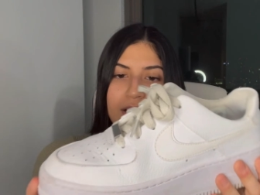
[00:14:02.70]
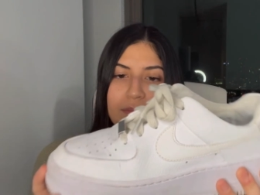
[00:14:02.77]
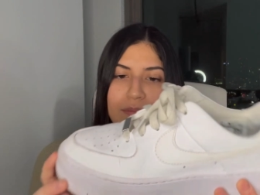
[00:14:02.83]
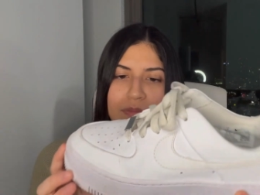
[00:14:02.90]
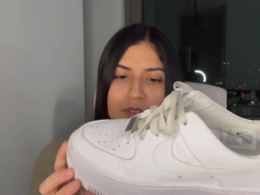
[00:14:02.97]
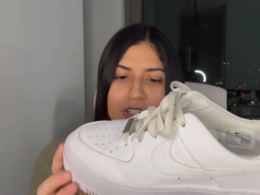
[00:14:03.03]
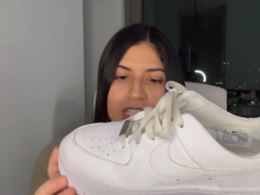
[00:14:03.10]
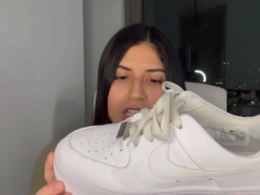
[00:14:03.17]

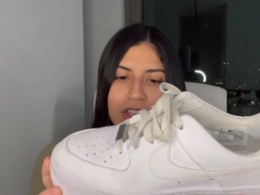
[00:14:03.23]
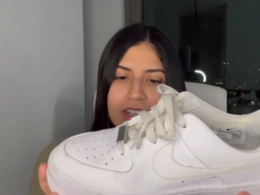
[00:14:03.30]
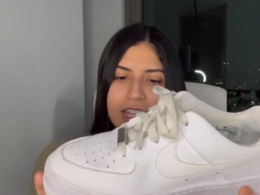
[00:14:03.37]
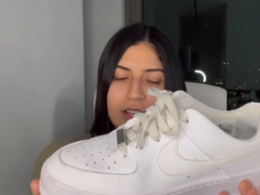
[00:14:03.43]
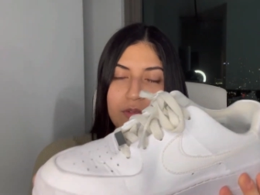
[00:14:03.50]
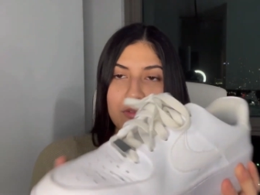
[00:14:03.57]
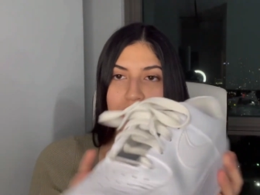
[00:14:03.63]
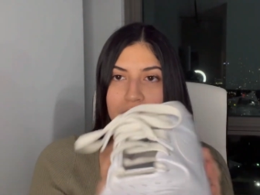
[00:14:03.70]
they're still
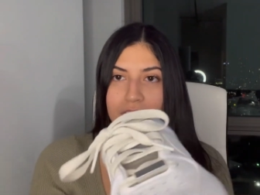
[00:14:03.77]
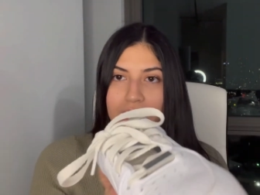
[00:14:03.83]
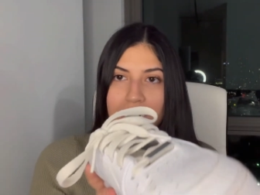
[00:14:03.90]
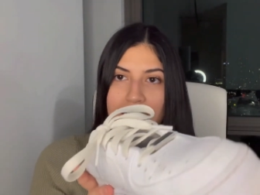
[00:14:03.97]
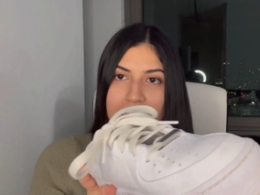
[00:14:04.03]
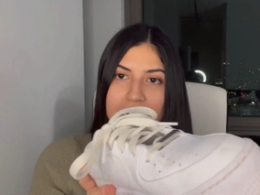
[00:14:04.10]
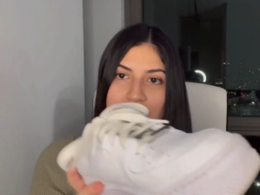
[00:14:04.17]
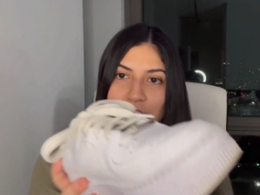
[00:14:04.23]
in like really
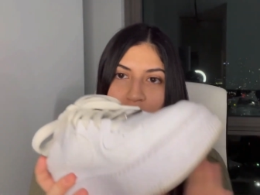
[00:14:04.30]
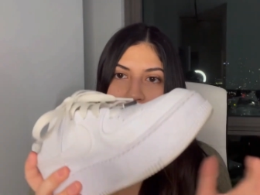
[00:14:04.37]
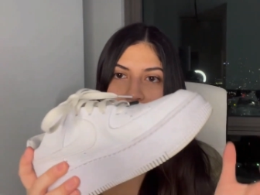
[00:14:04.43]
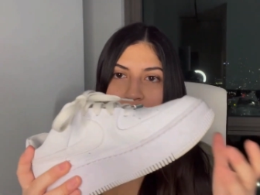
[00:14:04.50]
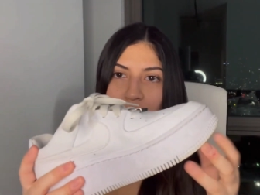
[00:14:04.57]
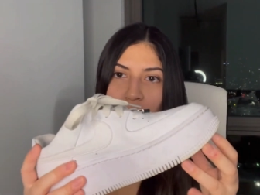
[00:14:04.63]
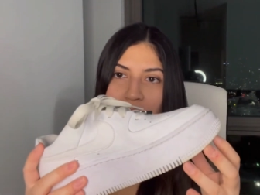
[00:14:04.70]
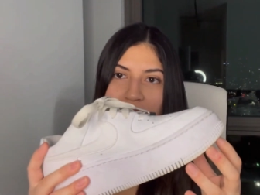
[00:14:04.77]
good condition.
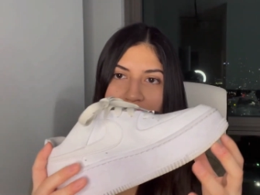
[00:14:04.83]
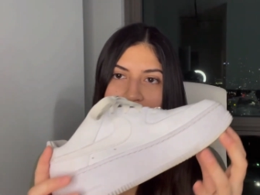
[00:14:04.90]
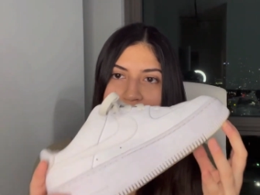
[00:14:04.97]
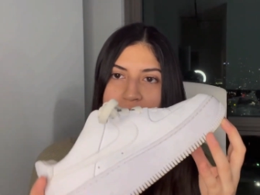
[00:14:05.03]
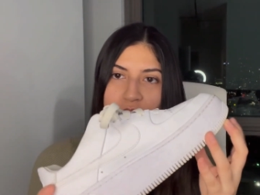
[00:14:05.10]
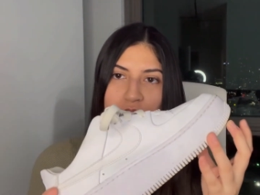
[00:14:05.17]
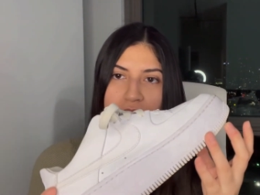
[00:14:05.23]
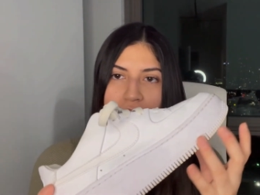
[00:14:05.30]
Of course I
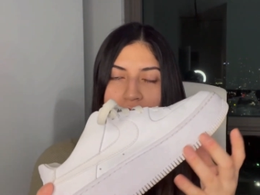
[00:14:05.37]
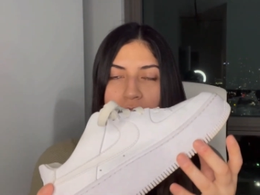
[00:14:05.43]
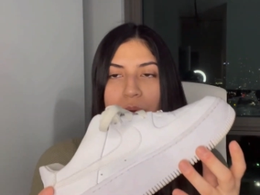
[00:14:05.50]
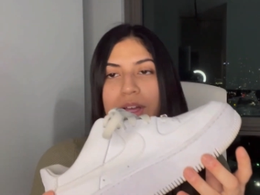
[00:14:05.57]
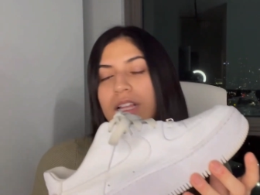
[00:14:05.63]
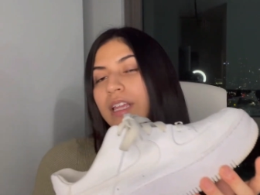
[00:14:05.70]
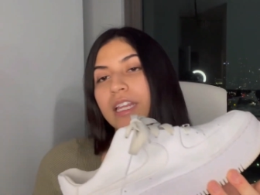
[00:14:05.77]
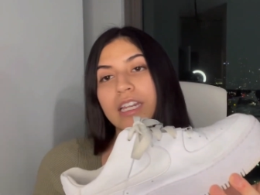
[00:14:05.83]
can just like go
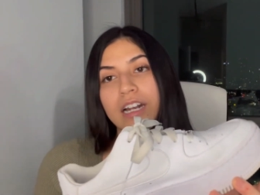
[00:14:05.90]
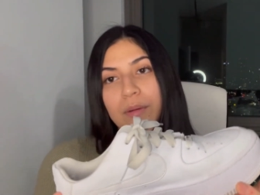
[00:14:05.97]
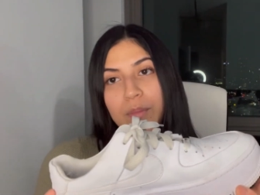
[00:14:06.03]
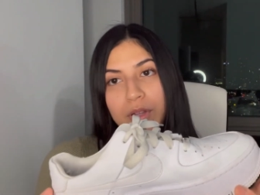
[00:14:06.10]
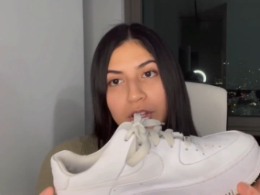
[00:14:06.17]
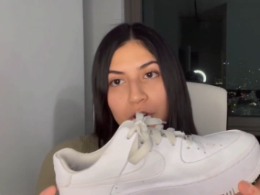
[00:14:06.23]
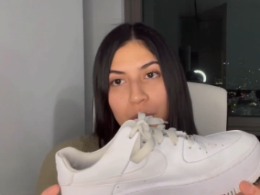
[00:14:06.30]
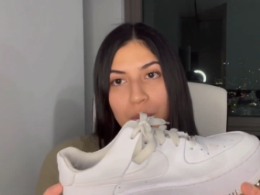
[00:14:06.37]
and clean it
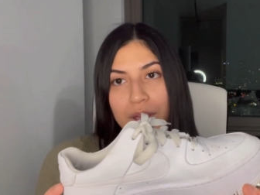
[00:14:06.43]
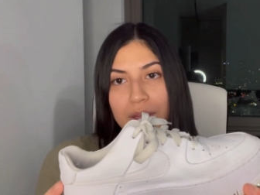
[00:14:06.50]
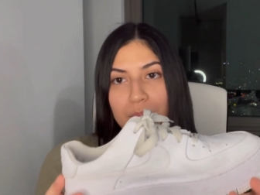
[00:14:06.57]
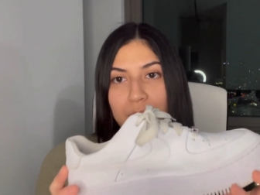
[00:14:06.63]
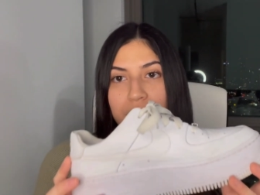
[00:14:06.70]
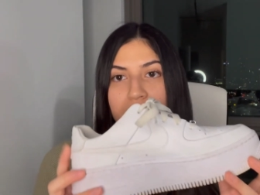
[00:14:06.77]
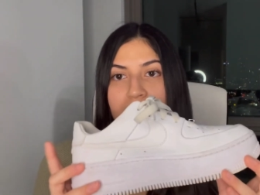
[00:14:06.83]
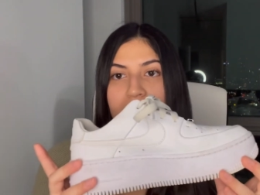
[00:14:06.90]
up a little bit,
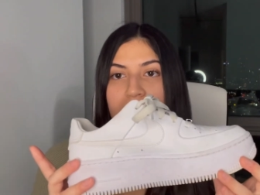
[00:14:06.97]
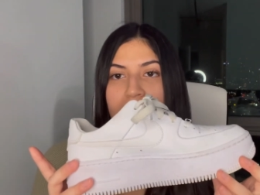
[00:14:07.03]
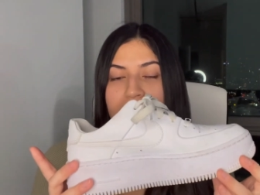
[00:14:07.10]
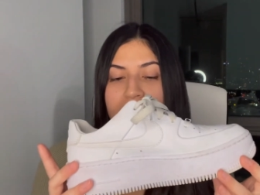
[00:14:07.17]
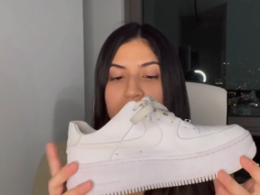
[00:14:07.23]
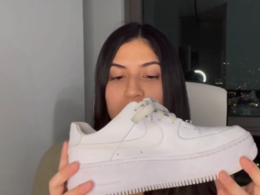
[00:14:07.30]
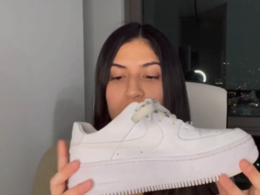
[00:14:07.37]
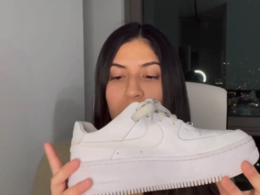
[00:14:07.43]
but
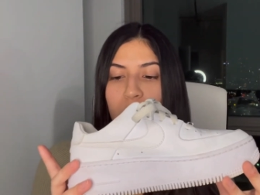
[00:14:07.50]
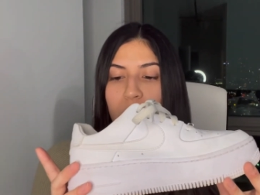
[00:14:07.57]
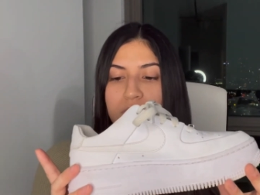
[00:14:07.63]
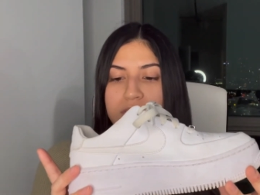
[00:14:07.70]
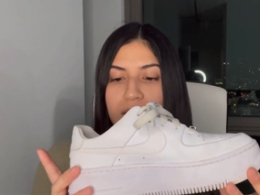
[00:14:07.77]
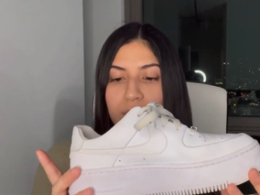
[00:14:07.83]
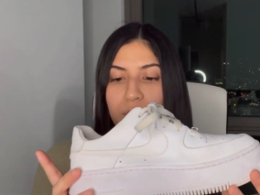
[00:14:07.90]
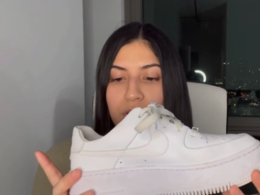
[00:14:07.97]
they do
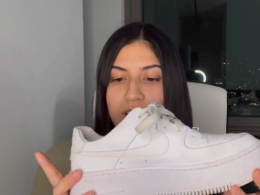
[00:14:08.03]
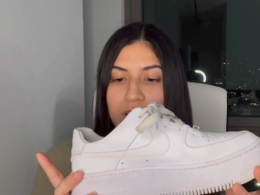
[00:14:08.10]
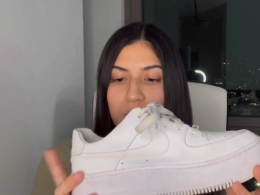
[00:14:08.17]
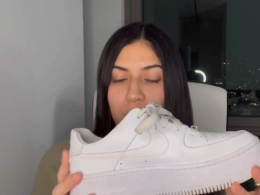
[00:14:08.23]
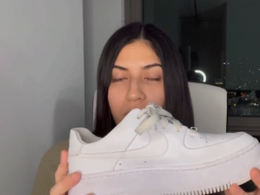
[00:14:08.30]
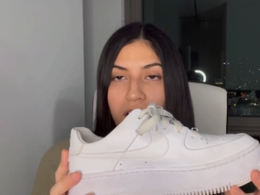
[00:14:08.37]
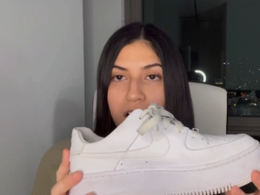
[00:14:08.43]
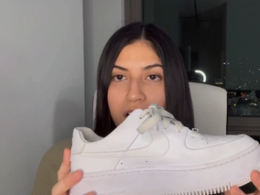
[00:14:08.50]
hold up pretty
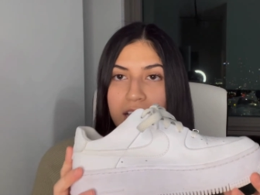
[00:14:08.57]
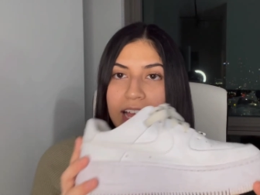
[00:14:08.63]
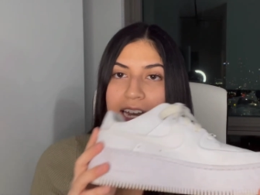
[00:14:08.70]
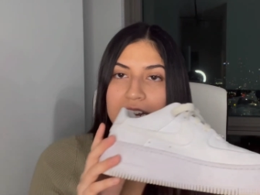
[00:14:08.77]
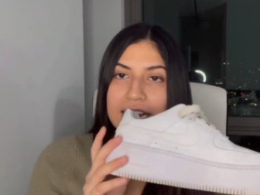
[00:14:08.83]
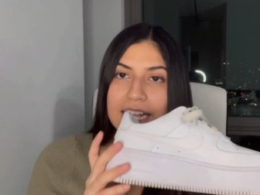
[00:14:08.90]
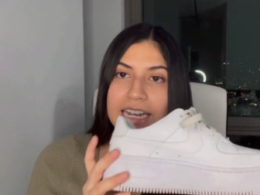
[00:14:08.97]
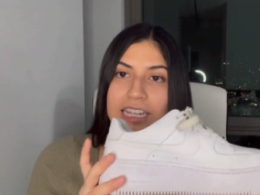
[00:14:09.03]
well,
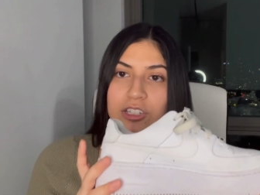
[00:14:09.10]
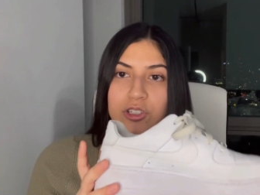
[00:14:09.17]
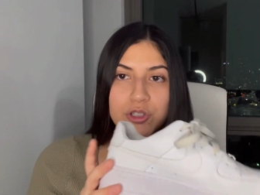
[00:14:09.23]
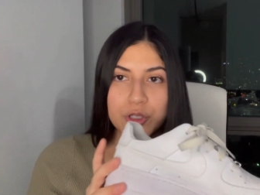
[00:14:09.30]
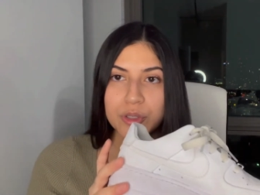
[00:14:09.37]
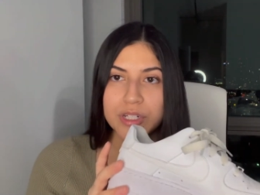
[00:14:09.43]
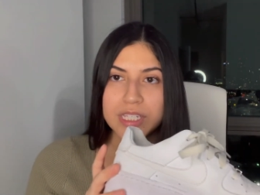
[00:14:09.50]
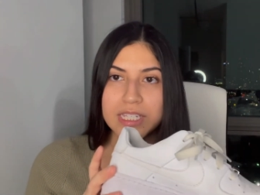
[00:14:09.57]
and it is
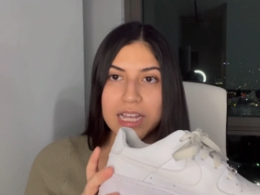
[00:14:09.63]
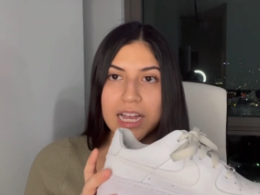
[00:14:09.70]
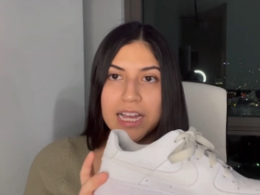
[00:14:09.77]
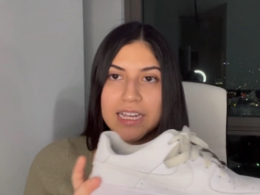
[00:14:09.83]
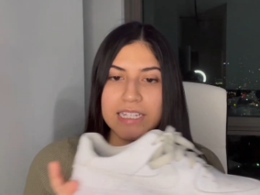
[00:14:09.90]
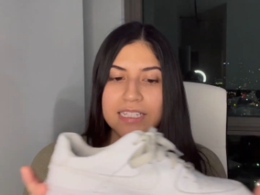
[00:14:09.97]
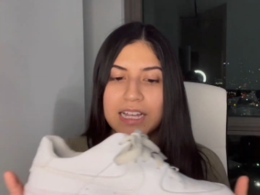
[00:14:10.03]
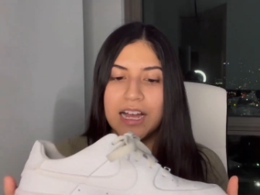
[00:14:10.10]
true to
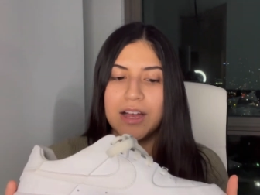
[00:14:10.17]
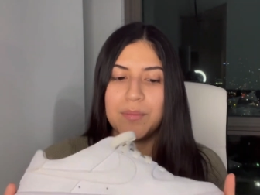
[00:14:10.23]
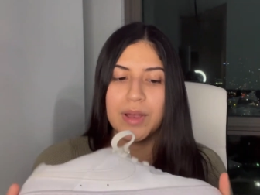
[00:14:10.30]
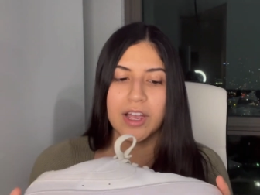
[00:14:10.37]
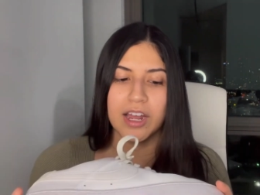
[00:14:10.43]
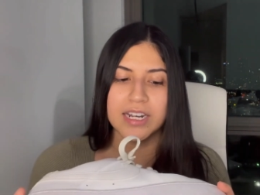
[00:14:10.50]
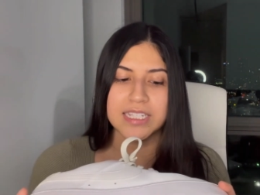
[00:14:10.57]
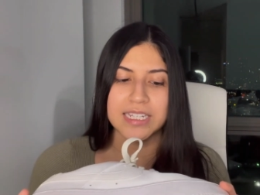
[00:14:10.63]
size. I
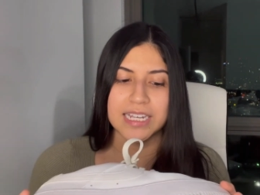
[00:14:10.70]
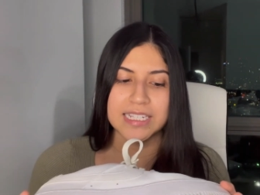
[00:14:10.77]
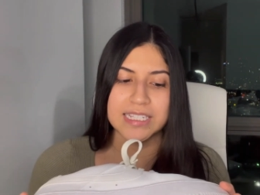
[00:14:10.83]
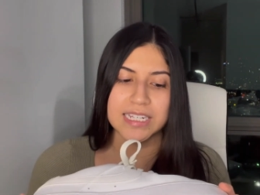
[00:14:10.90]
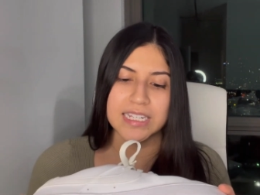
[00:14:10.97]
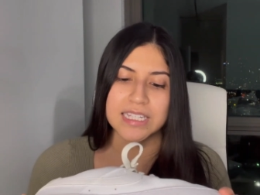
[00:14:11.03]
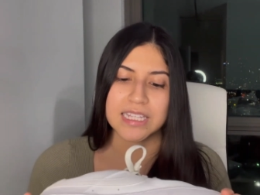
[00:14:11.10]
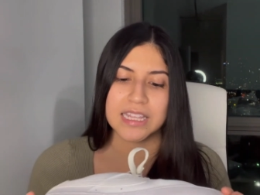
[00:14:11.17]
got a size
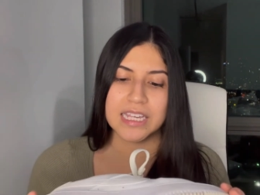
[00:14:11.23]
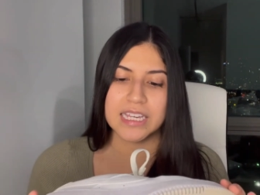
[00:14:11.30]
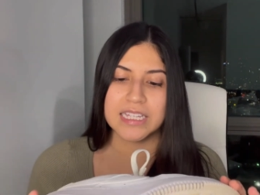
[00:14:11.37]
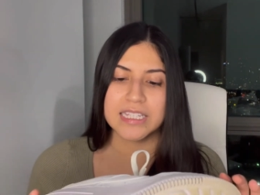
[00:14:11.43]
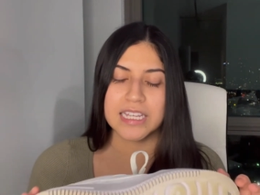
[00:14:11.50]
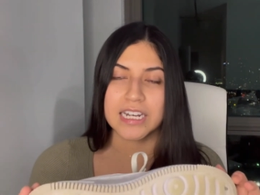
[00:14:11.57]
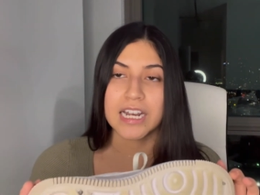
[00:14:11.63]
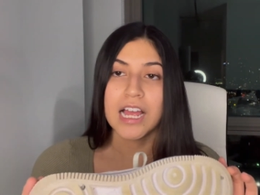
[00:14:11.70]
6 in
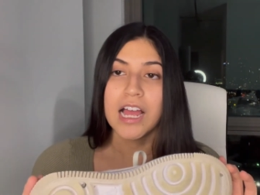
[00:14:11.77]
these, and